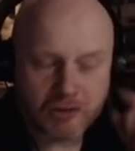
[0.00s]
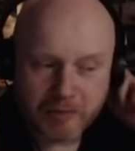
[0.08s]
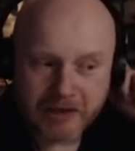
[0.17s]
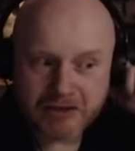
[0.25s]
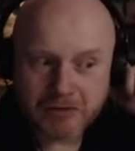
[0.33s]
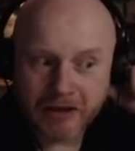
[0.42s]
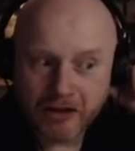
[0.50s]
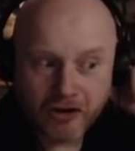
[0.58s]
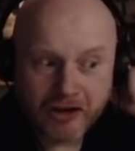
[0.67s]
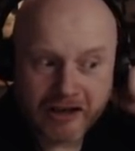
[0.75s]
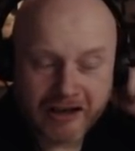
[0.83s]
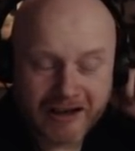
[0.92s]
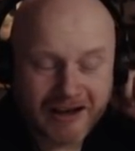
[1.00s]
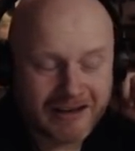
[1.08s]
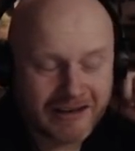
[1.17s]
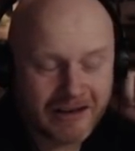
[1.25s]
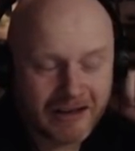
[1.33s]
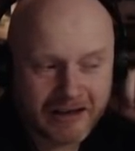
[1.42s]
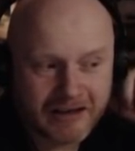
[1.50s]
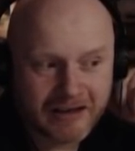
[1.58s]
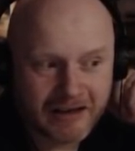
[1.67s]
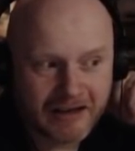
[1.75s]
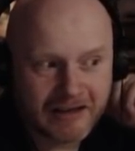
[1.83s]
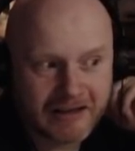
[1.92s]
be as well. Looking at it, and like
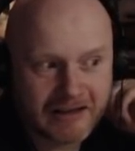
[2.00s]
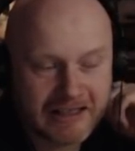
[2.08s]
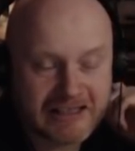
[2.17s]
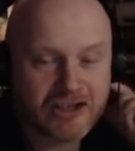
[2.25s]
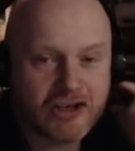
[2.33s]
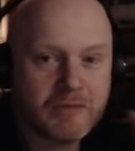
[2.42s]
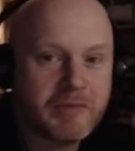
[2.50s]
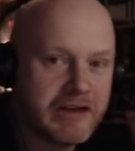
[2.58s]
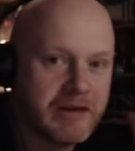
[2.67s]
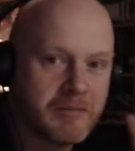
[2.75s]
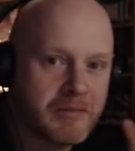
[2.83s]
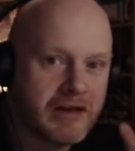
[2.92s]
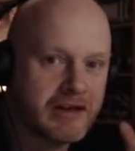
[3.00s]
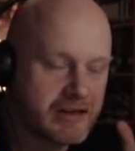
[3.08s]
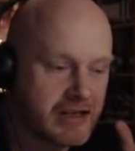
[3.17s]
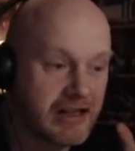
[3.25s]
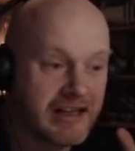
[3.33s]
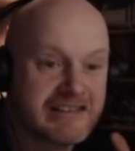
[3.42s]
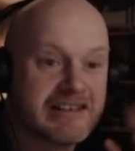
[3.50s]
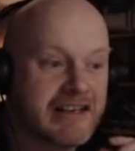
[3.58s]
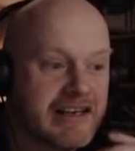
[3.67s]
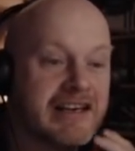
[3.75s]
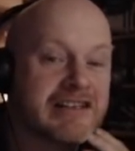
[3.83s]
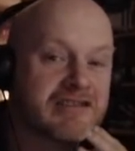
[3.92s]
this could be a, a classic
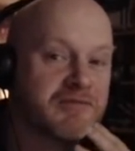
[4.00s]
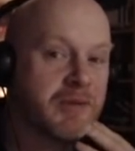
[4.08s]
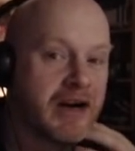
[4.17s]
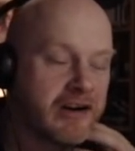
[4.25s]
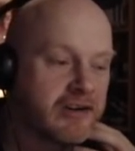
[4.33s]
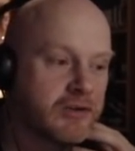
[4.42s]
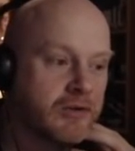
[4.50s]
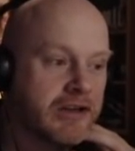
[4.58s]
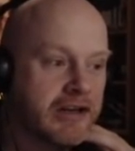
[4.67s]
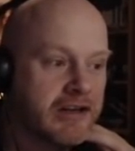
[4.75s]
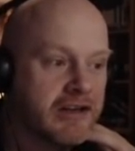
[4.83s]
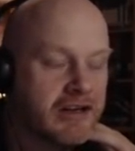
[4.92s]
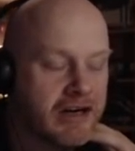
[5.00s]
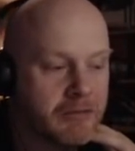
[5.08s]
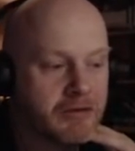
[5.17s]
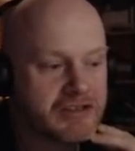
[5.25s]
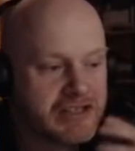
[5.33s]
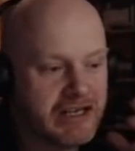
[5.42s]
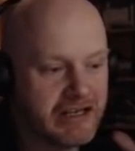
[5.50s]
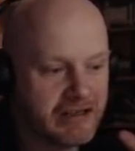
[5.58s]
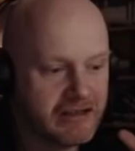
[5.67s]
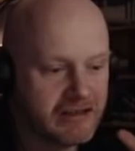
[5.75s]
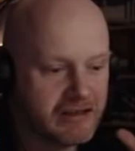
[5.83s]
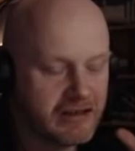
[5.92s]
case of pareidolia. I'm not
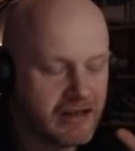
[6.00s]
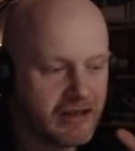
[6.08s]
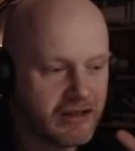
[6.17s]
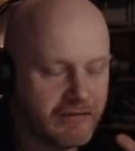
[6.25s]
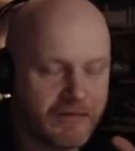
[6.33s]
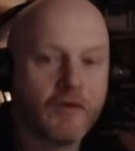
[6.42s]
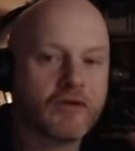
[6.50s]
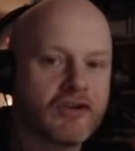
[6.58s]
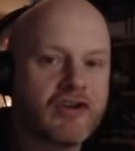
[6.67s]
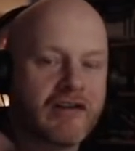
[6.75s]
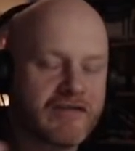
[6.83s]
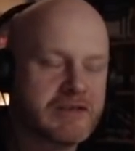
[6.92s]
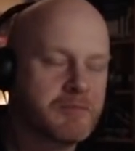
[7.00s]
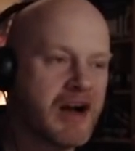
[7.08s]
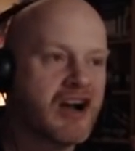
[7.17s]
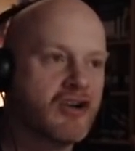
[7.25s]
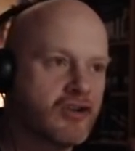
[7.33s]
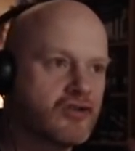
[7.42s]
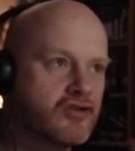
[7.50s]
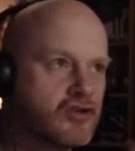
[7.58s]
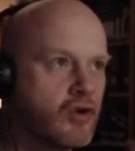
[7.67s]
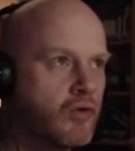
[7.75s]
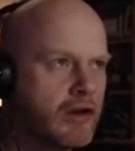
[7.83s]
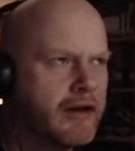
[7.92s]
saying the photograph is
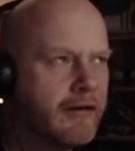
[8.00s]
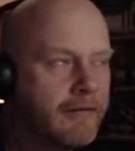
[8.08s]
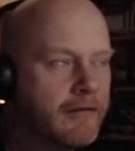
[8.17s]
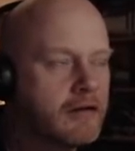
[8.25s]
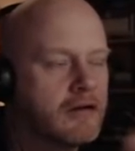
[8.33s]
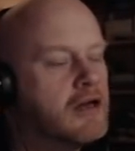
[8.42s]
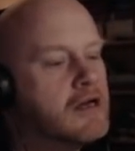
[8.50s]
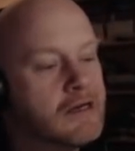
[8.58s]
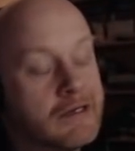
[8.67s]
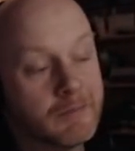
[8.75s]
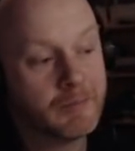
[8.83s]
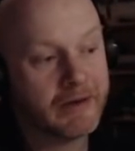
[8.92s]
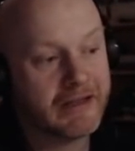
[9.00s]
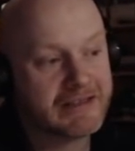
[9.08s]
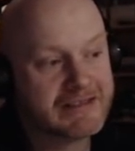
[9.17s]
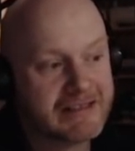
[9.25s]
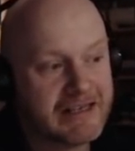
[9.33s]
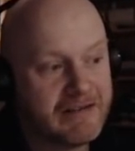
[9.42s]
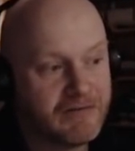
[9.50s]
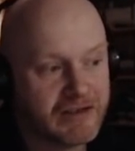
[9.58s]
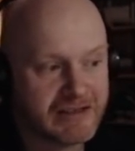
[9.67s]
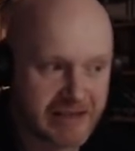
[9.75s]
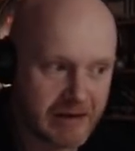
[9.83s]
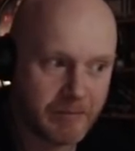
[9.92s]
pareidolia, but say for
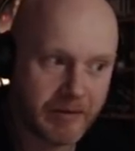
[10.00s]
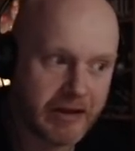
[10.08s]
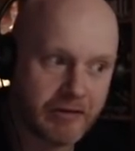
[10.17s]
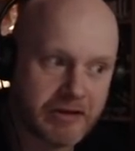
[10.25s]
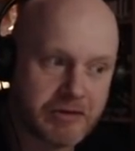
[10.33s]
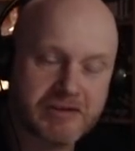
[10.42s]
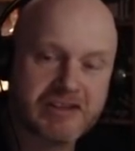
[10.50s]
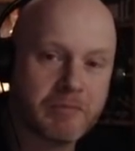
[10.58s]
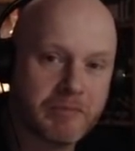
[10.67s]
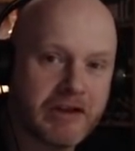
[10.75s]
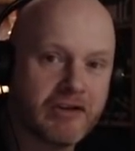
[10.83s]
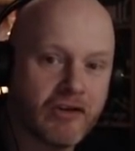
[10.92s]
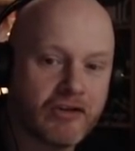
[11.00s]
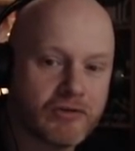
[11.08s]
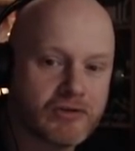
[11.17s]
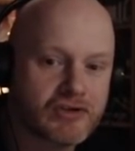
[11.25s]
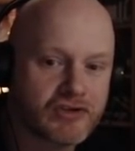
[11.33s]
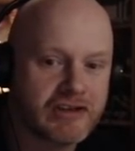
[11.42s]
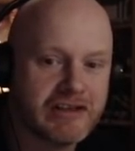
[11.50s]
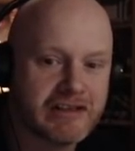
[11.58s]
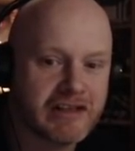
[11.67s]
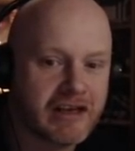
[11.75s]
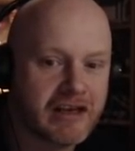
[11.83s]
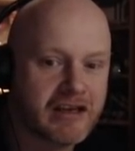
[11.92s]
example now there's something on those trees
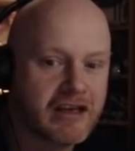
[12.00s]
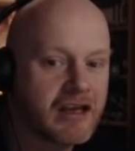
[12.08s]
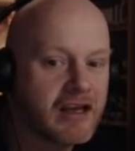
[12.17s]
like